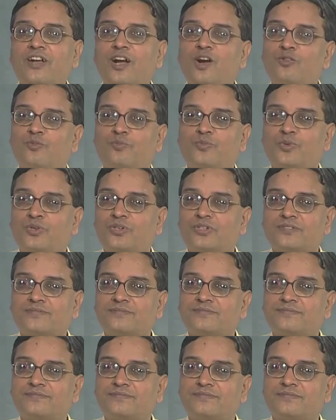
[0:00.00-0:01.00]
output.
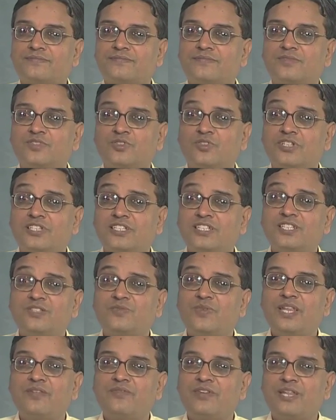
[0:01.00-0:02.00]
So, this is
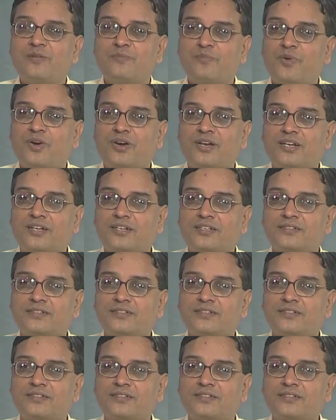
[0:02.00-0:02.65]
very important.